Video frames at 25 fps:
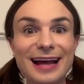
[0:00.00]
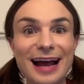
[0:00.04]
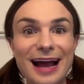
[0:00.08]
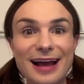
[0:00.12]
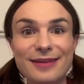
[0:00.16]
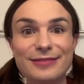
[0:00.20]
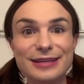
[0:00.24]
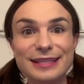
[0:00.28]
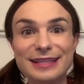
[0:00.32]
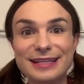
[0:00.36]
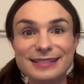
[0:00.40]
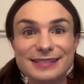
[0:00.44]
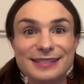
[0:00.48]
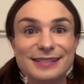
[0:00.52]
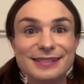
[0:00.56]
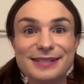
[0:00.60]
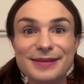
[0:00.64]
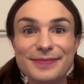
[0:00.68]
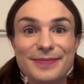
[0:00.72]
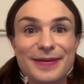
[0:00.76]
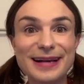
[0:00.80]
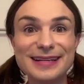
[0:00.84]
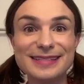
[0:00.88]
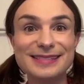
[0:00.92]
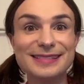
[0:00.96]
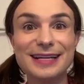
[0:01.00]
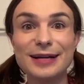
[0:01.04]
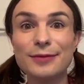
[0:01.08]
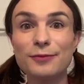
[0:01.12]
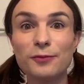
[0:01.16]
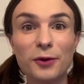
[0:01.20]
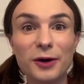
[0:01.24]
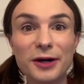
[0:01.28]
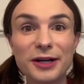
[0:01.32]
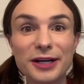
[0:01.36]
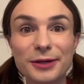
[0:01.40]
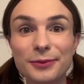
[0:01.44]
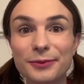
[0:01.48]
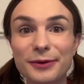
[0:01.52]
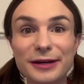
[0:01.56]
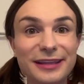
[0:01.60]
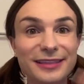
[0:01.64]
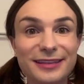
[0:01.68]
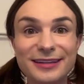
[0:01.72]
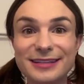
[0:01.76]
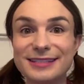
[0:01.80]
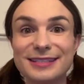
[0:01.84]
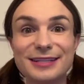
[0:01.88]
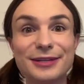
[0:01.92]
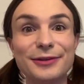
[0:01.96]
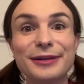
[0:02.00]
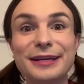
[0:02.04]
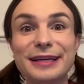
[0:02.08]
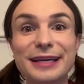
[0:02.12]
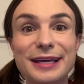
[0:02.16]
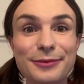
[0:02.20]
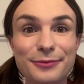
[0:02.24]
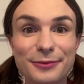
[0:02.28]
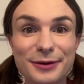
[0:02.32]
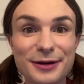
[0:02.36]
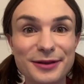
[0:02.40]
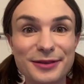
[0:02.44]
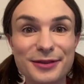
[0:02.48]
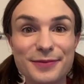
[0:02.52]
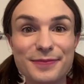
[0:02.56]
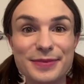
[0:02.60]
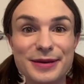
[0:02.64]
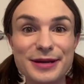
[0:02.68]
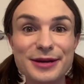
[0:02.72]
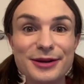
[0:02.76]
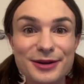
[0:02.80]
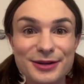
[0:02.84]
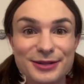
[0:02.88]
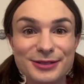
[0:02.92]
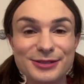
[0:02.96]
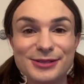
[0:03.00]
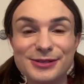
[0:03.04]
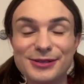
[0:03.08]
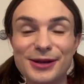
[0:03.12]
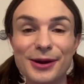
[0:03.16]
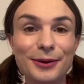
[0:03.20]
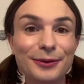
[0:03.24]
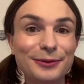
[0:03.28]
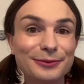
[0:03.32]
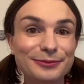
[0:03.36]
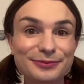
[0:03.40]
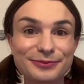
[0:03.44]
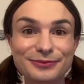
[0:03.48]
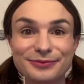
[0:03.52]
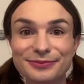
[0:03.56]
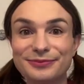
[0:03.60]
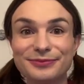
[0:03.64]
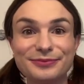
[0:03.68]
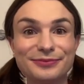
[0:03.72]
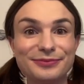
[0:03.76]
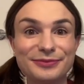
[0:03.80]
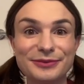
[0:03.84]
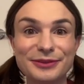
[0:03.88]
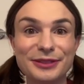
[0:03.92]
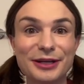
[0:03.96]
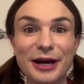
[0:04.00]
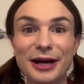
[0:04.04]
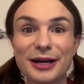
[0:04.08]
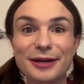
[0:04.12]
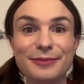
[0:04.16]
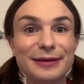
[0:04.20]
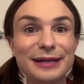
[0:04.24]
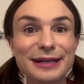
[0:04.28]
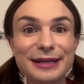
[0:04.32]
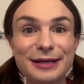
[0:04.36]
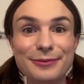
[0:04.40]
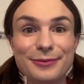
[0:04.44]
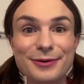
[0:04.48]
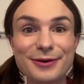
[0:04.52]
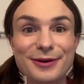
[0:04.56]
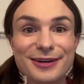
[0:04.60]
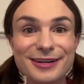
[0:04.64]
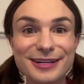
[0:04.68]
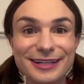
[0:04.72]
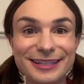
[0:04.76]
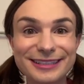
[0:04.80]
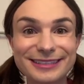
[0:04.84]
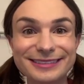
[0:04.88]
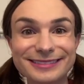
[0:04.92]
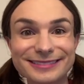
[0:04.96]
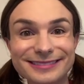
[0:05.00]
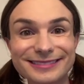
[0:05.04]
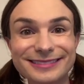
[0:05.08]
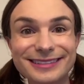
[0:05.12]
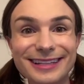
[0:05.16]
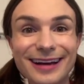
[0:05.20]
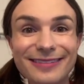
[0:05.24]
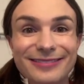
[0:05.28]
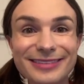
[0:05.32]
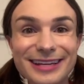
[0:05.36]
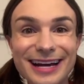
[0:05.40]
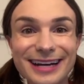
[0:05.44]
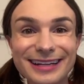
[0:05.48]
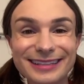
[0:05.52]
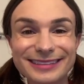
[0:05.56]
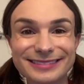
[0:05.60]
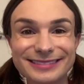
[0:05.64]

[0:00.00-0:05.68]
I mean, this is the best I'm working with until I get rid of the beard. So gotta make it work. Love ya.